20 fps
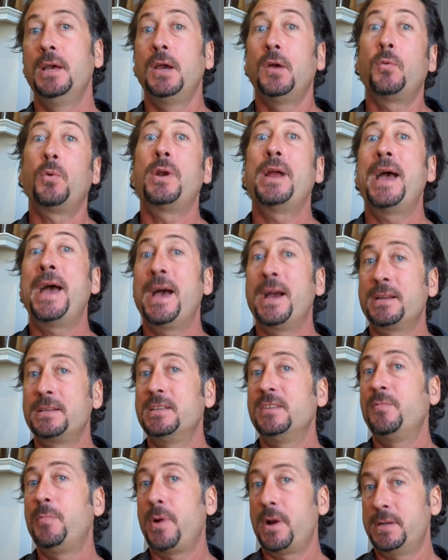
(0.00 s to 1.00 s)
we're
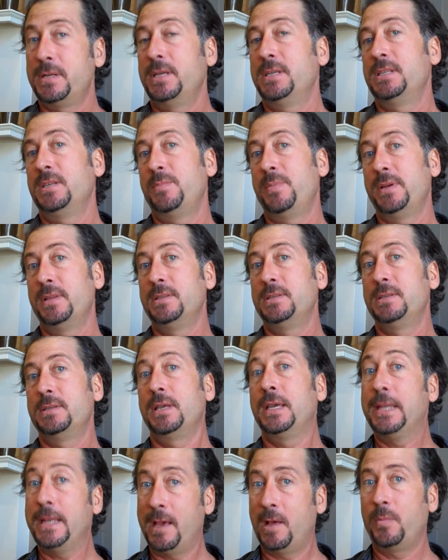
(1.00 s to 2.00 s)
active participants
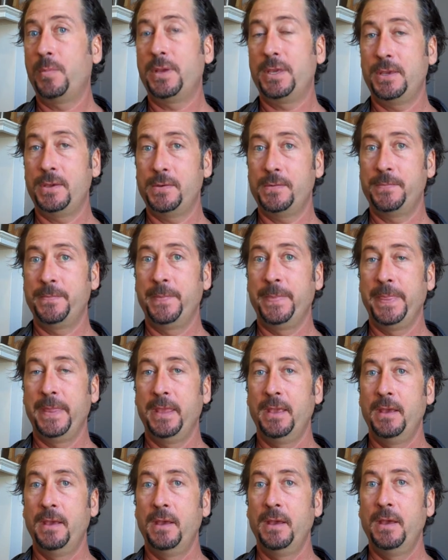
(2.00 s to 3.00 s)
in helping you.
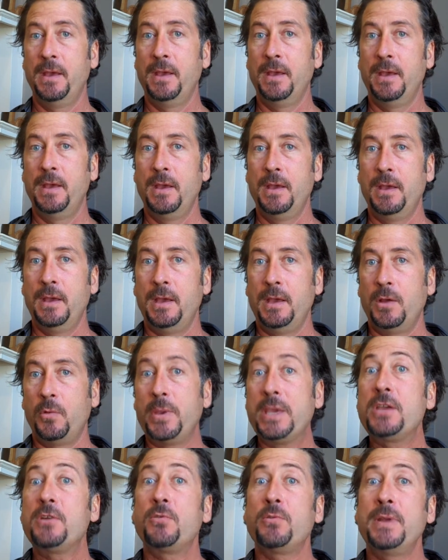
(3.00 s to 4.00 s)

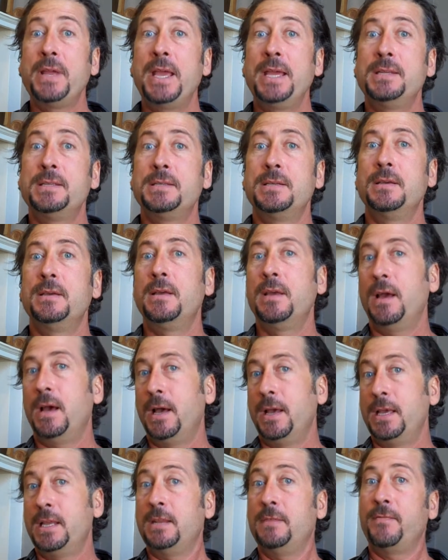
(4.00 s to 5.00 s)
We create
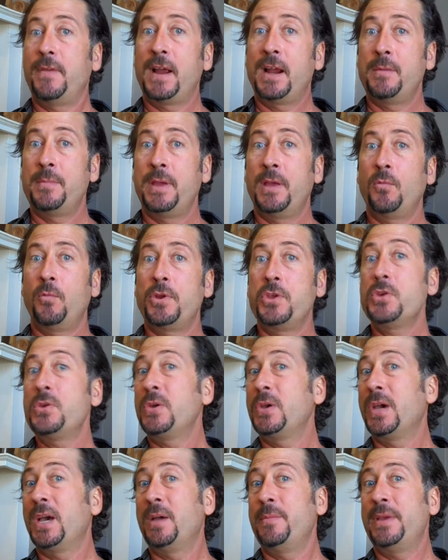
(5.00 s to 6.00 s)
an environment where you
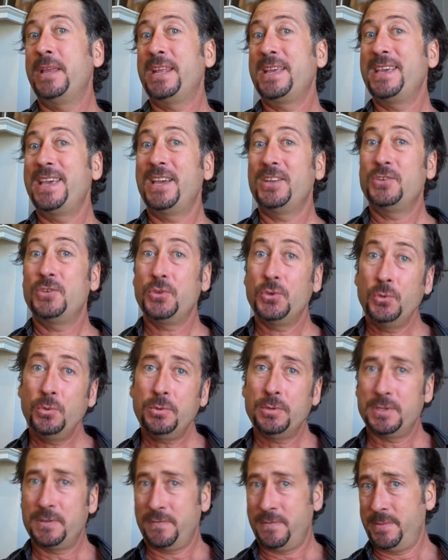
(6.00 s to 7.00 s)
can come in and get
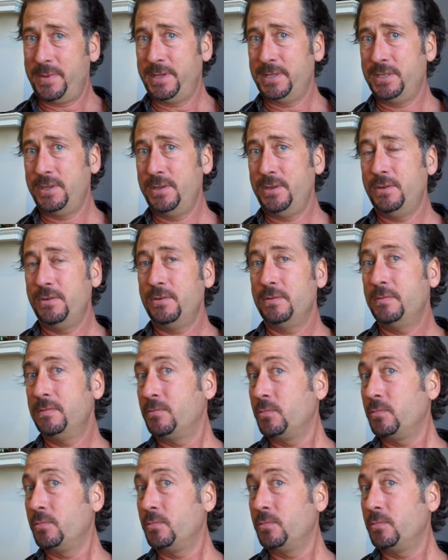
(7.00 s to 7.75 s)
tools from us too,